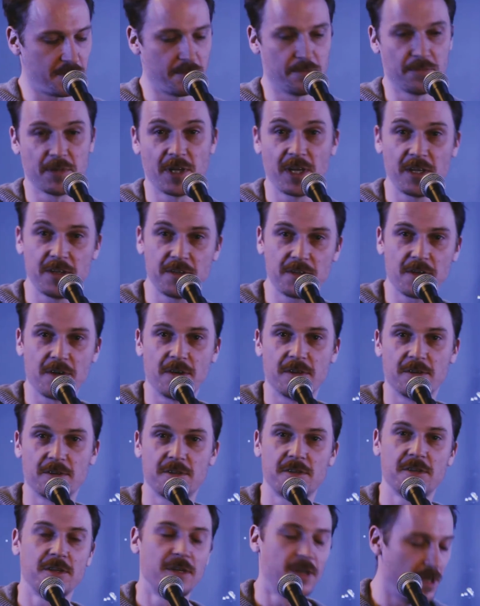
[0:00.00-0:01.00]
some nice
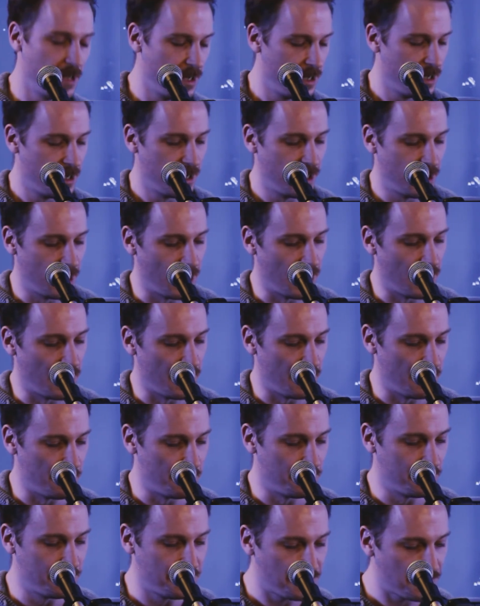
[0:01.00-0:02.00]
chords.
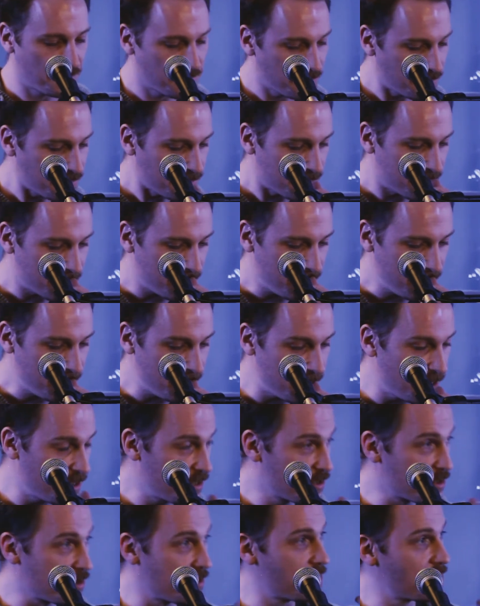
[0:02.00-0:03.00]
So
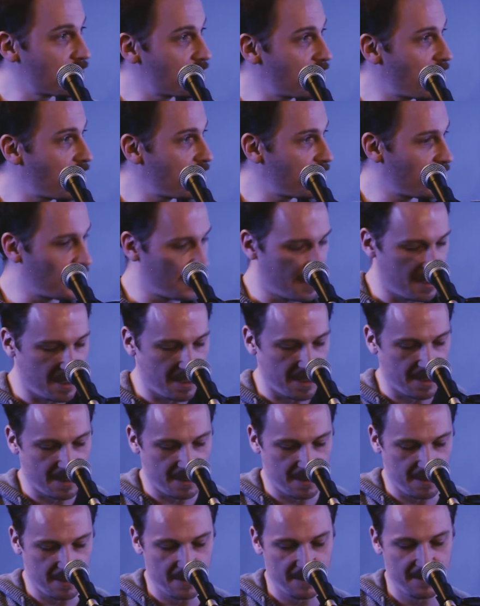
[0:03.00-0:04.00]
instead
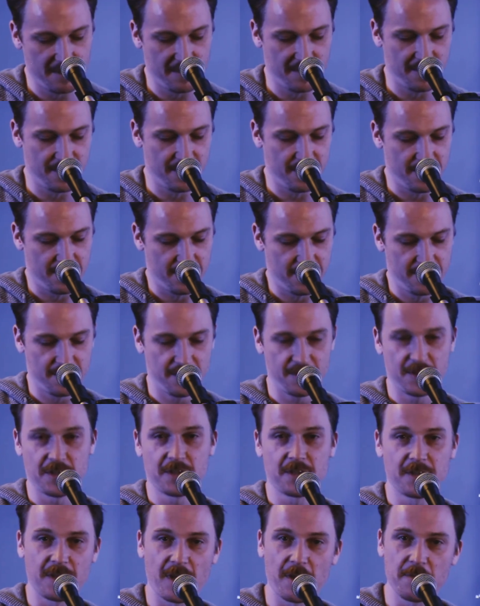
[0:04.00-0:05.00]
of,
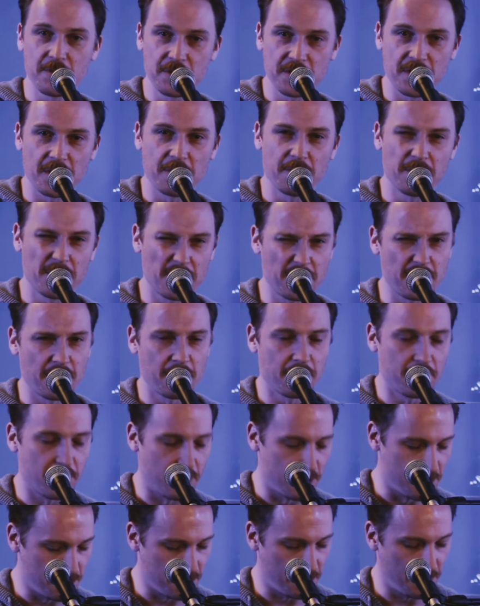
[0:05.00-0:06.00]
just to demonstrate with the same
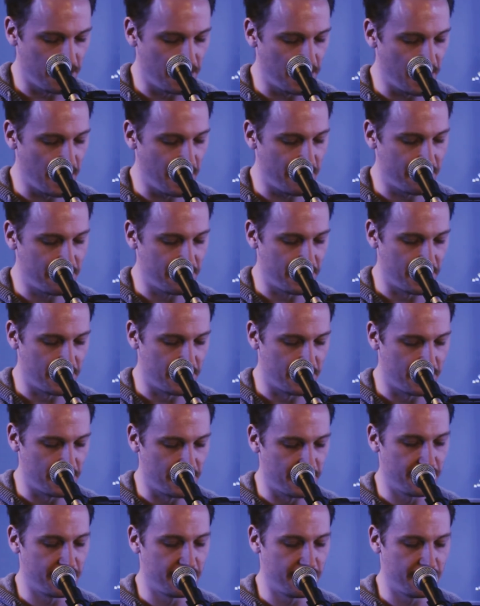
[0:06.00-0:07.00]
chords so that you have
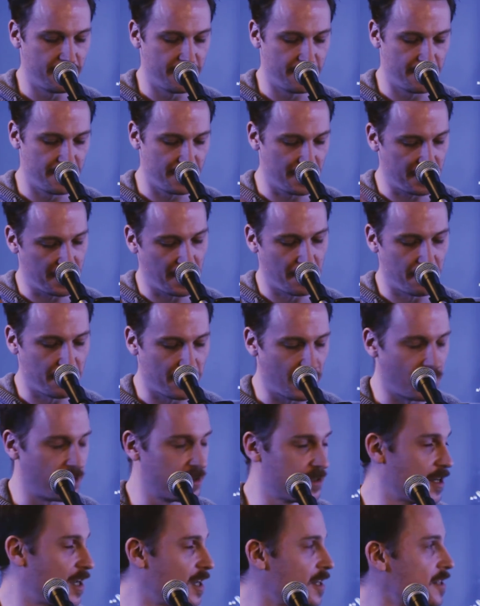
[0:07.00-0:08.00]
the same
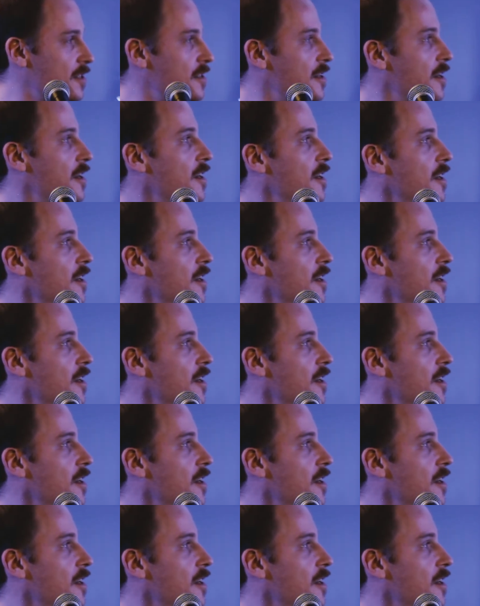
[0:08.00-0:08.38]
context.